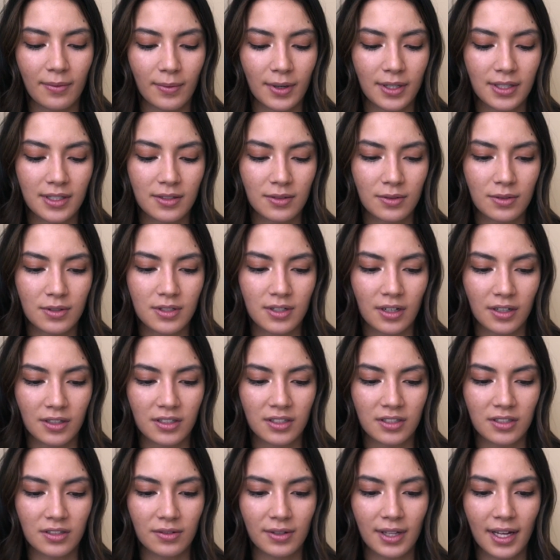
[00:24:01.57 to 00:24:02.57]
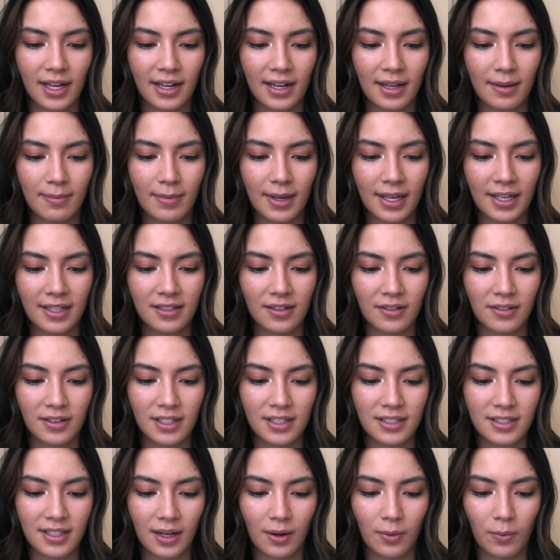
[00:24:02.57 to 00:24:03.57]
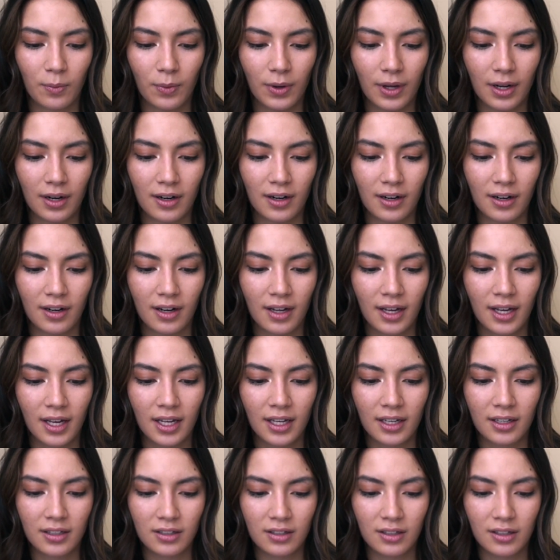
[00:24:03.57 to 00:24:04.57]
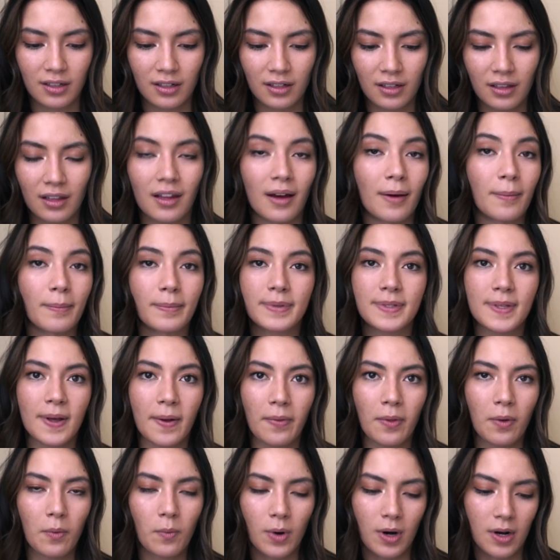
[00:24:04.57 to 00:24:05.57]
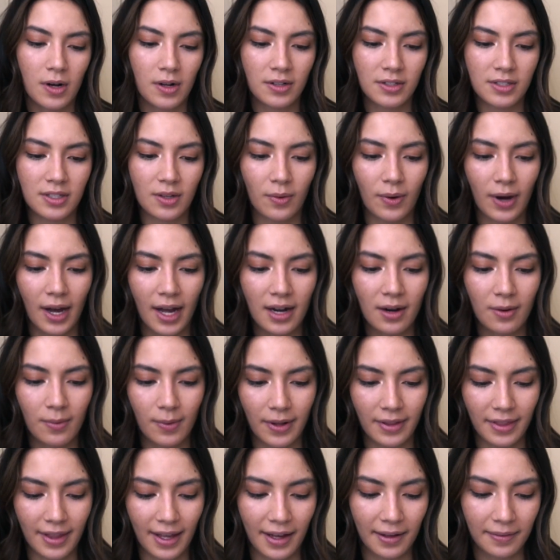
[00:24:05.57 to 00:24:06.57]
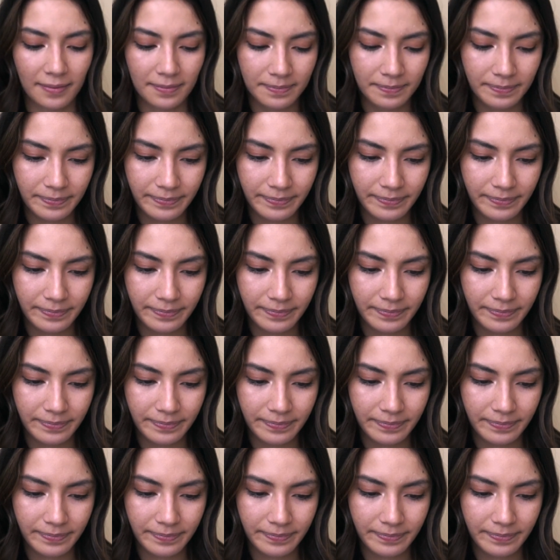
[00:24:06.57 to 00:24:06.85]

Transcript: once you start to do that, it makes all these like weird clumps on the wall, so I don't want that.